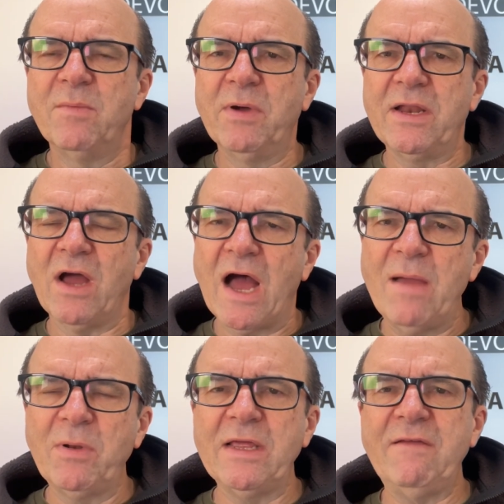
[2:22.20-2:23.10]
But I
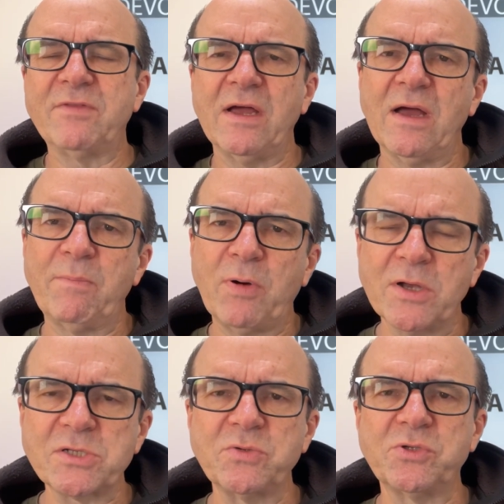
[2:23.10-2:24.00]
believe that
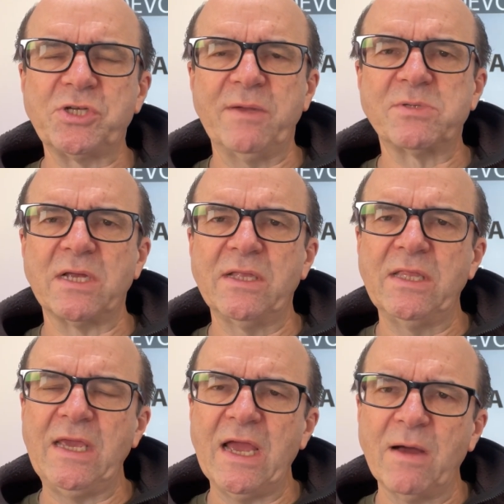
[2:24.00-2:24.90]
apostleships and
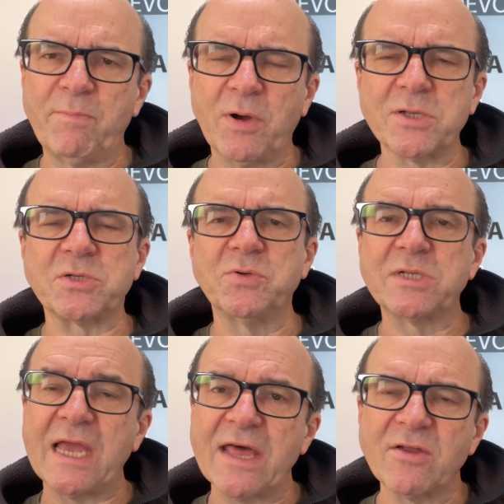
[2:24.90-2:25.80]
the apostles
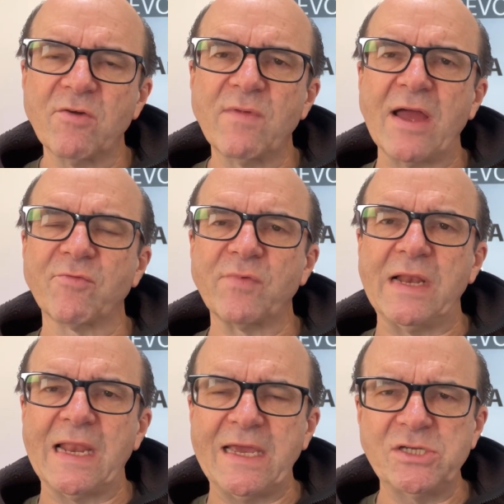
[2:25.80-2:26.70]
gather around
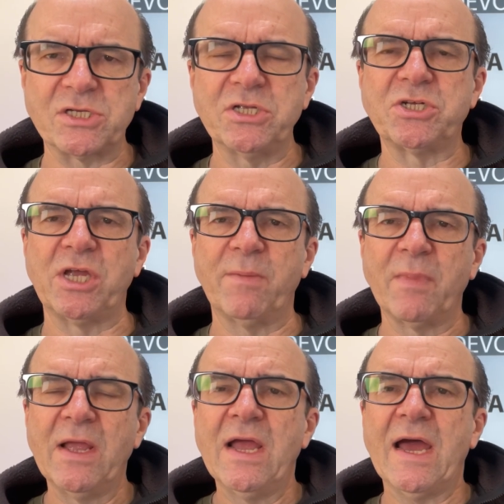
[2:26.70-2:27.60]

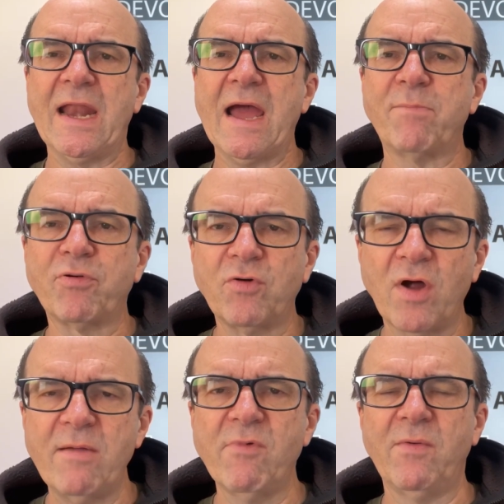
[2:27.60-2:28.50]
relationship, and our
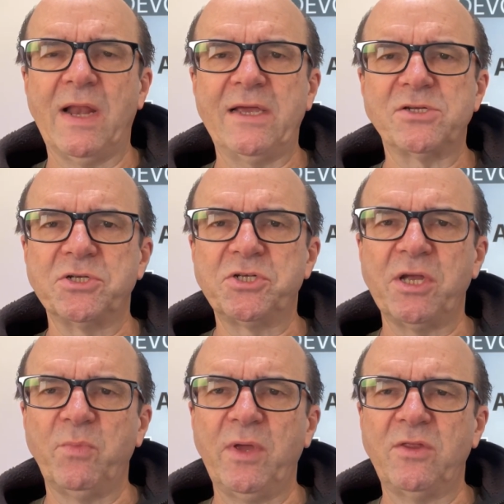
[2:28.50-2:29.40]
primary
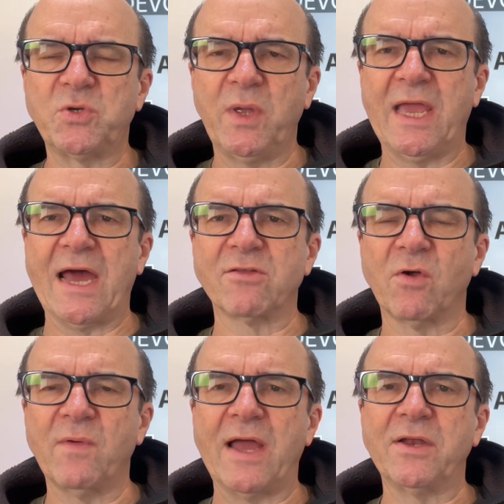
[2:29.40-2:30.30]
relationship, which we gather
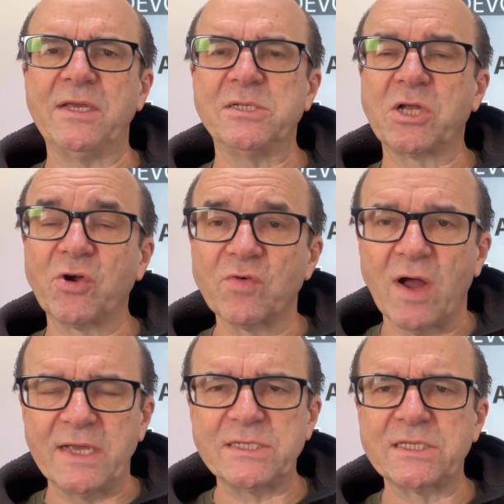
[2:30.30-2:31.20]
around, is
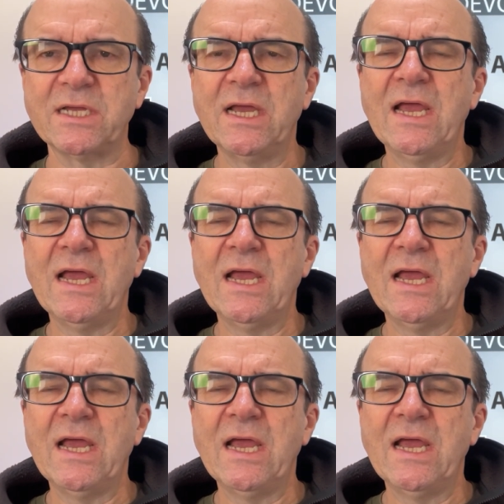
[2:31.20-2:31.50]
Christ.